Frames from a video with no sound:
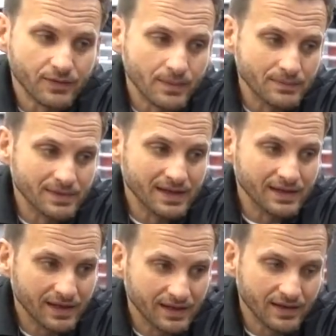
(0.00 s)
on my
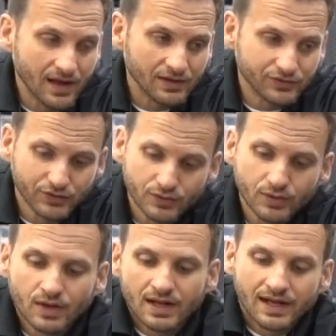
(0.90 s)
mitt, and
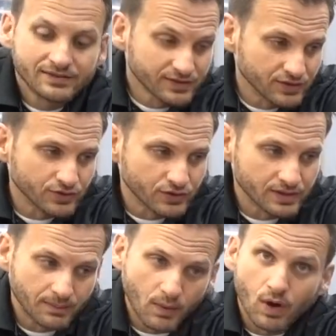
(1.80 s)
two, it's going to dirty
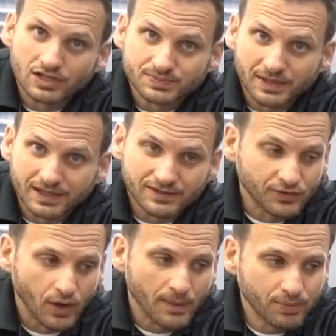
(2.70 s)
up my wash bucket.
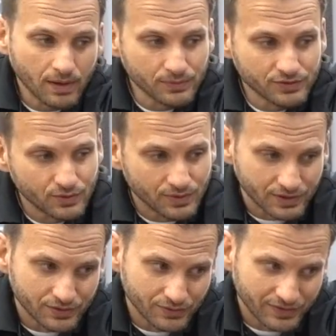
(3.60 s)
So I probably don't want
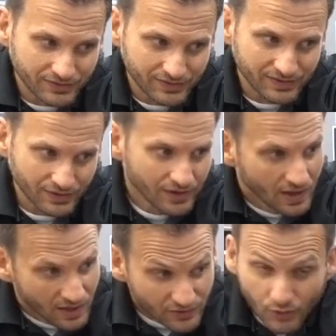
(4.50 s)
to do this until
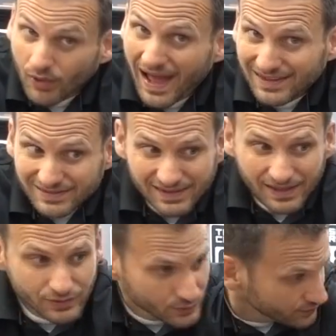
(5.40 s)
the last thing
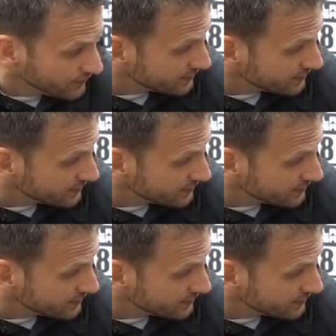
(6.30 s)
I do is